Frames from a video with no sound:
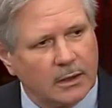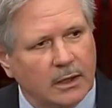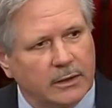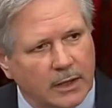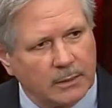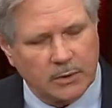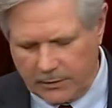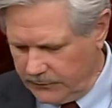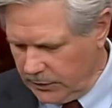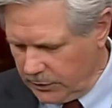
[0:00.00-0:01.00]
a number
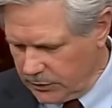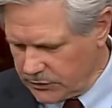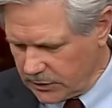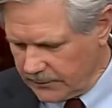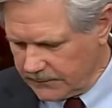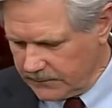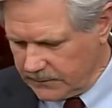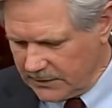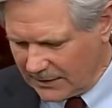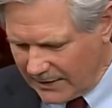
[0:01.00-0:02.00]
of years of
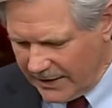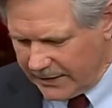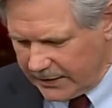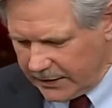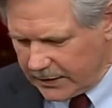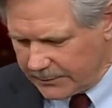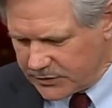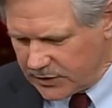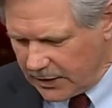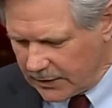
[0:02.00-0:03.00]
declining income,
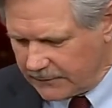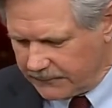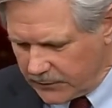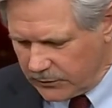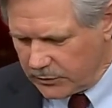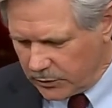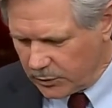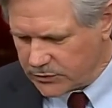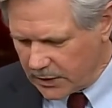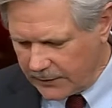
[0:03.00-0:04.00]
has taken a further
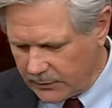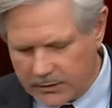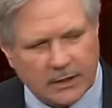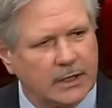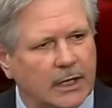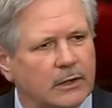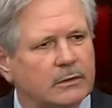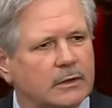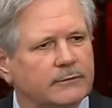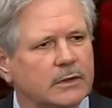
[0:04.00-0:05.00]
nosedive on the
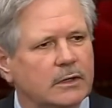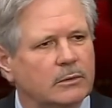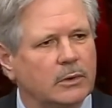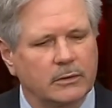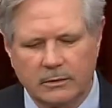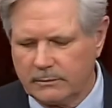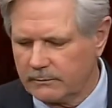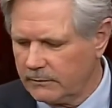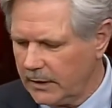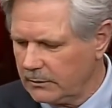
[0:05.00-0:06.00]
account of the
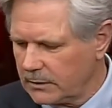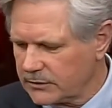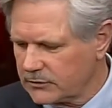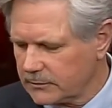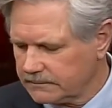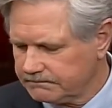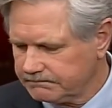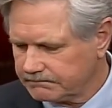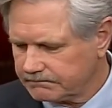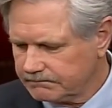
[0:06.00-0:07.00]
coronavirus.
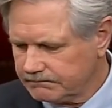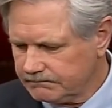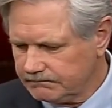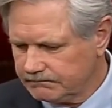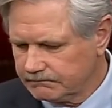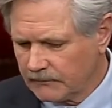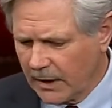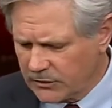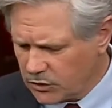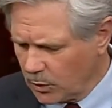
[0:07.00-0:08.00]

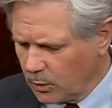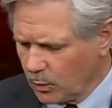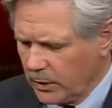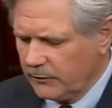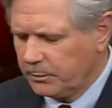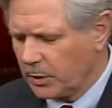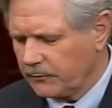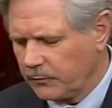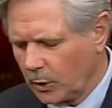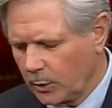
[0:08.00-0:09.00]
And so we have put
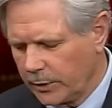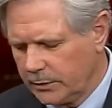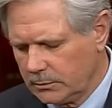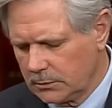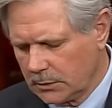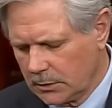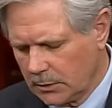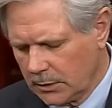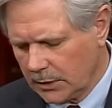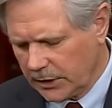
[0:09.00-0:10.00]
forward
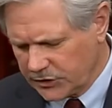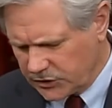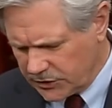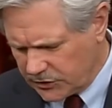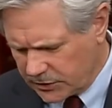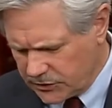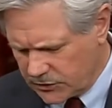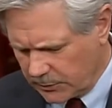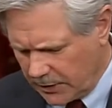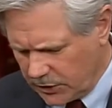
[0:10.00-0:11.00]
assistance
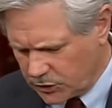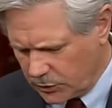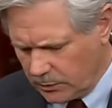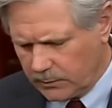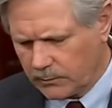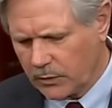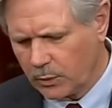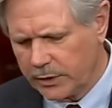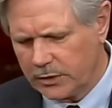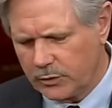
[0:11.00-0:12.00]
to make sure that
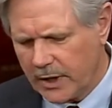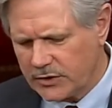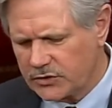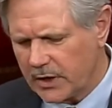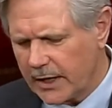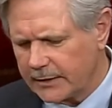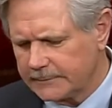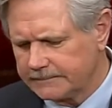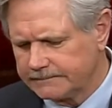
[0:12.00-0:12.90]
we address that.